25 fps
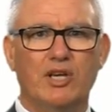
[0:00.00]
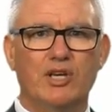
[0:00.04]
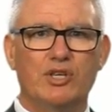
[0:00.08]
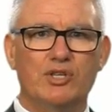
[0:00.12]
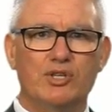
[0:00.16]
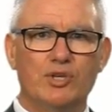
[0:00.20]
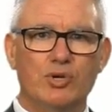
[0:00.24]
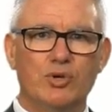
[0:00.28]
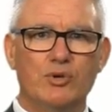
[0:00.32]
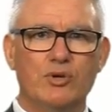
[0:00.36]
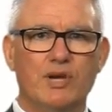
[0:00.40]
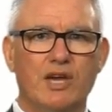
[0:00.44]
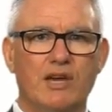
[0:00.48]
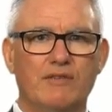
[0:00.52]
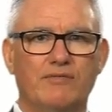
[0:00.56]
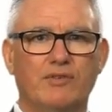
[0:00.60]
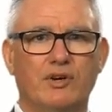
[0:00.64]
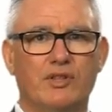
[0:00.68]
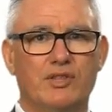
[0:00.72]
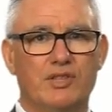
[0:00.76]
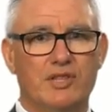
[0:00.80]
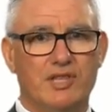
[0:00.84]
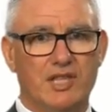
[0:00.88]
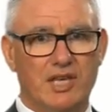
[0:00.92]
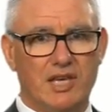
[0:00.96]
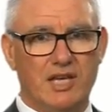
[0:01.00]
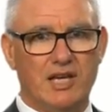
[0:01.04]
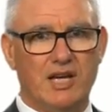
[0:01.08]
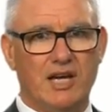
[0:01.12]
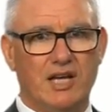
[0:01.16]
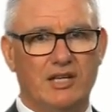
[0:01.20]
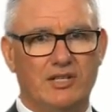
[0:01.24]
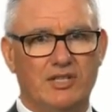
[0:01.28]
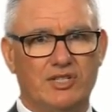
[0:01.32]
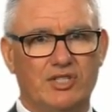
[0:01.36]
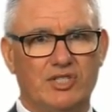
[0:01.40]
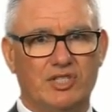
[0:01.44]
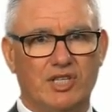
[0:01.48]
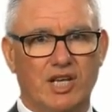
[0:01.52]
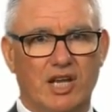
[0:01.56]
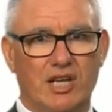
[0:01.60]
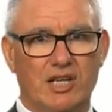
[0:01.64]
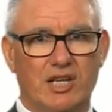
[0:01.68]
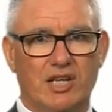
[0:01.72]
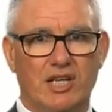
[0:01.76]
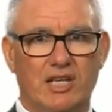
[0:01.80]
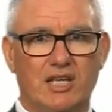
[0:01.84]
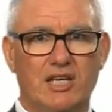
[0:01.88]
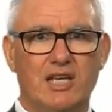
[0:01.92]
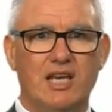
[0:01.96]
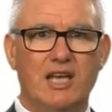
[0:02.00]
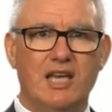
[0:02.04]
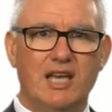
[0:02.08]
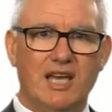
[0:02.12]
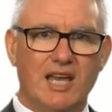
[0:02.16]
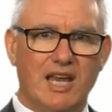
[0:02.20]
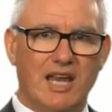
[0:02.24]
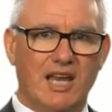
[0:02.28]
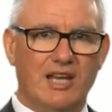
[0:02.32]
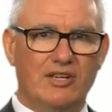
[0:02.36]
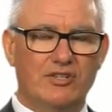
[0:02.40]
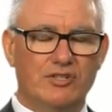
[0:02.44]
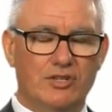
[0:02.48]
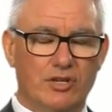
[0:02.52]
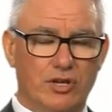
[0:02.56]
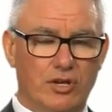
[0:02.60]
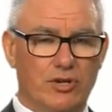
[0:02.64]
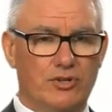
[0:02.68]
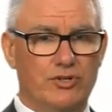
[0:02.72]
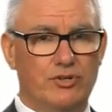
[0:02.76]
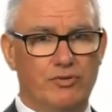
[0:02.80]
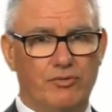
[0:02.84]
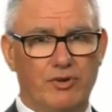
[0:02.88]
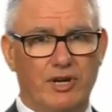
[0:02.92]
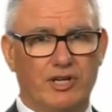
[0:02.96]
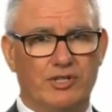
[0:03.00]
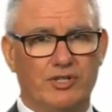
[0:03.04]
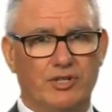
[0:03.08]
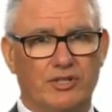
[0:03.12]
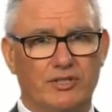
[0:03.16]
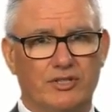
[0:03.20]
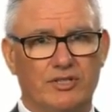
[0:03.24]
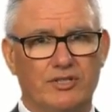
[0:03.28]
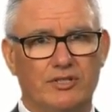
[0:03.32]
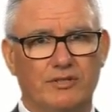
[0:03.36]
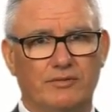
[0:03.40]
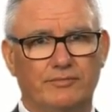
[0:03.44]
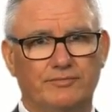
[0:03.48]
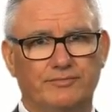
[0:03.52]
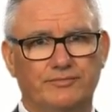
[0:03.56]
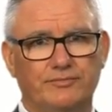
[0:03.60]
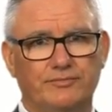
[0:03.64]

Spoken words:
you have on their understanding and new directions.